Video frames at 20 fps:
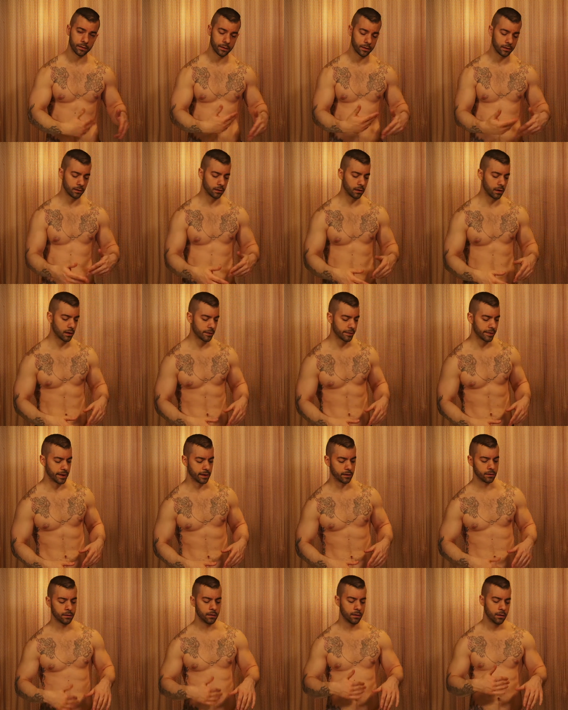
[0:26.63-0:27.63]
and a lot
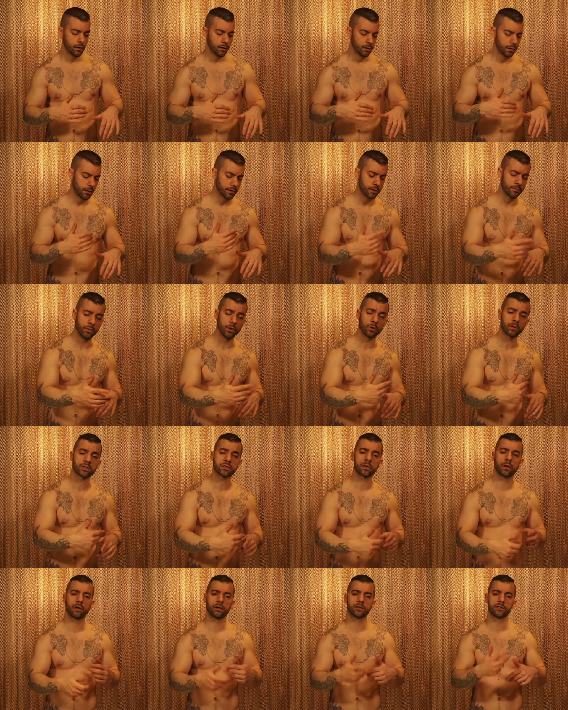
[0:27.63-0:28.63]
of the milk
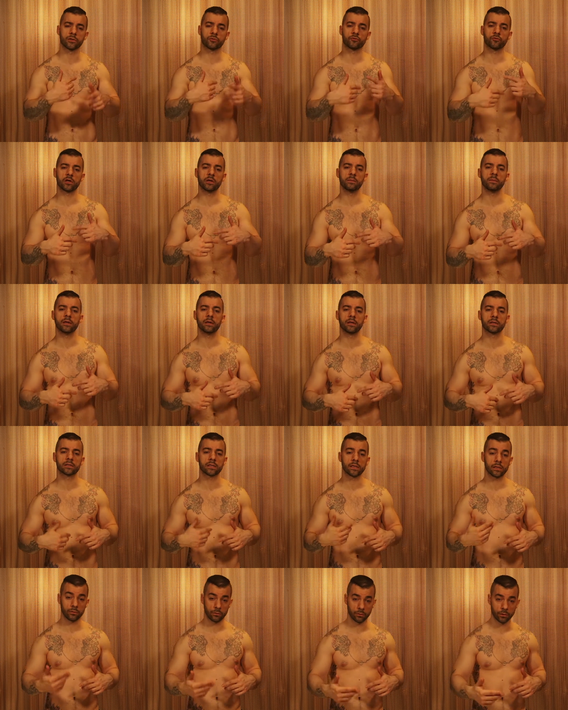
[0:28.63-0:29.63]
solids and creaminess
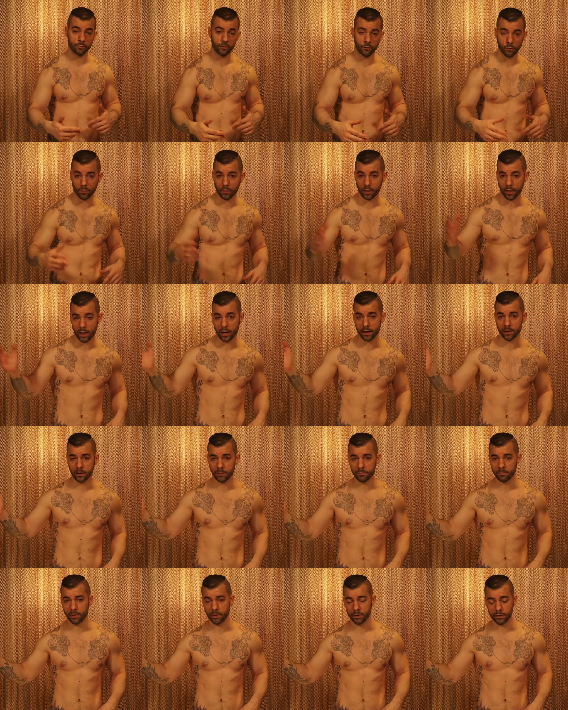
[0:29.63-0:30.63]
that you look for in
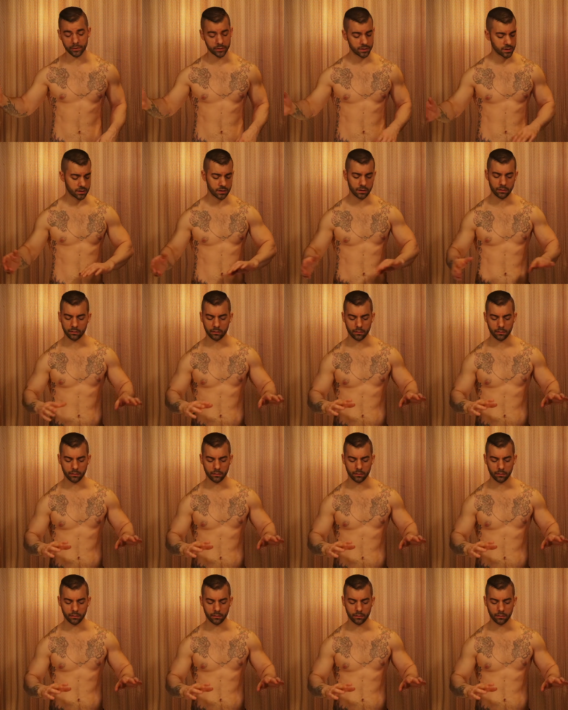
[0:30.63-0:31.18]
high-end butters is